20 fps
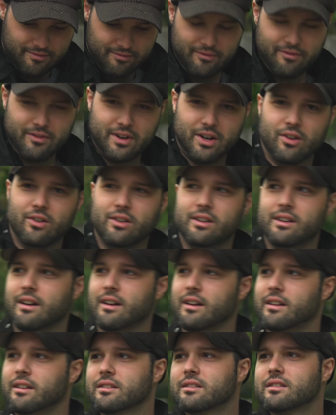Very
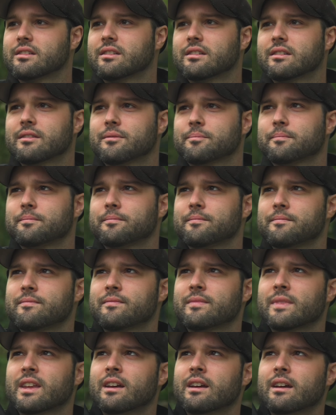nice.
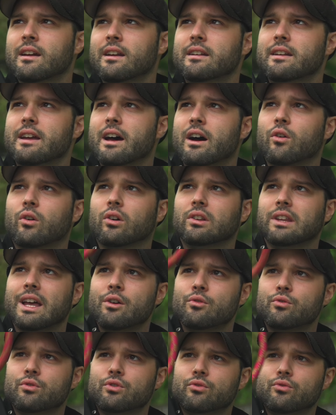Now,
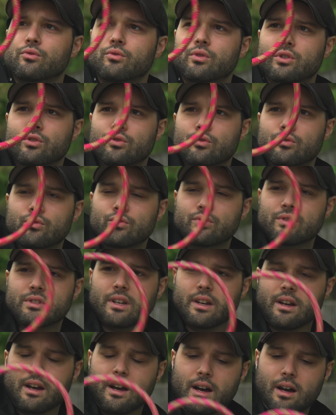Claudiu
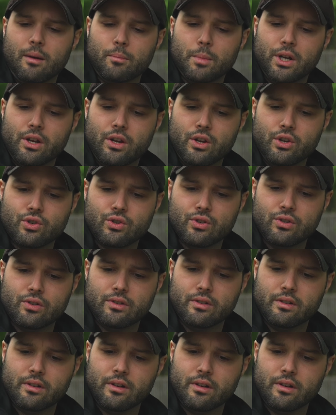used a combination